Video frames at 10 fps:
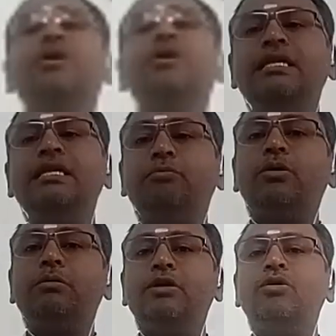than
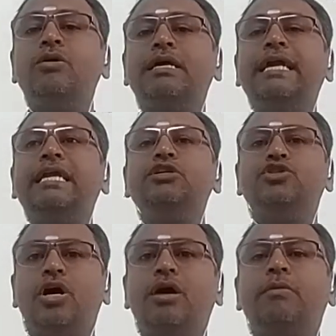creating
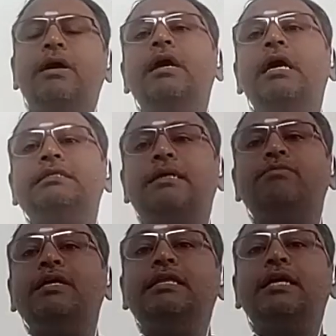job,
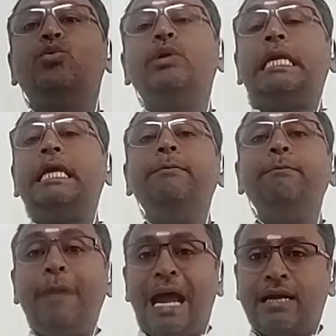something that could
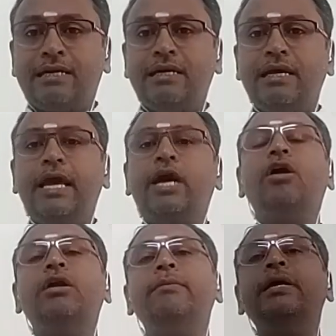impact
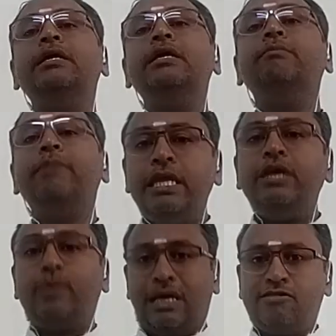economy in many
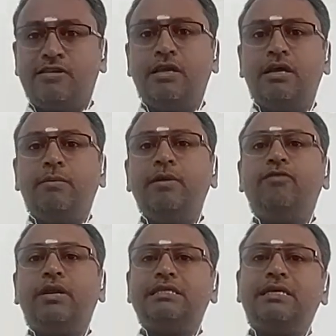ways. And
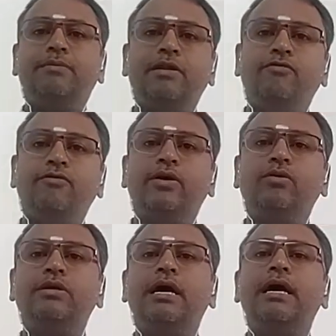for example, if we
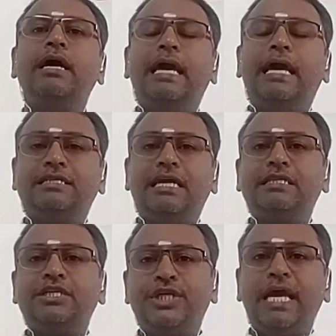could extract
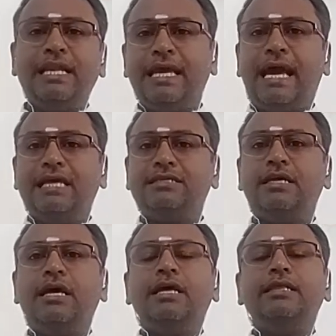the shale gas,
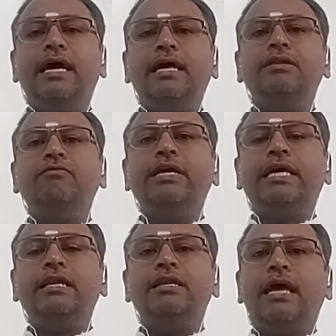then we
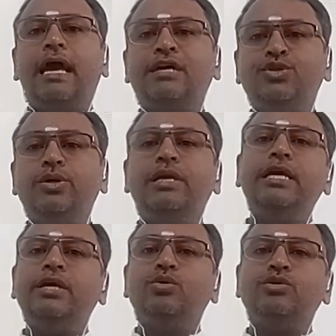can actually
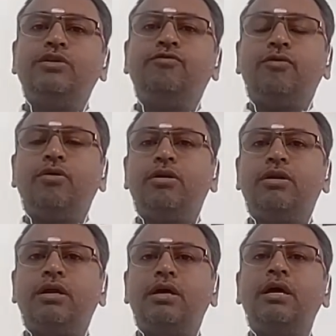use it
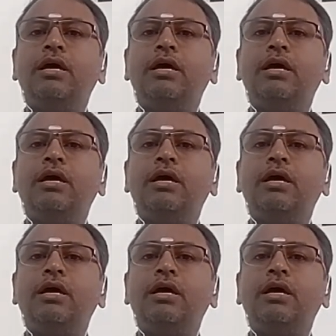for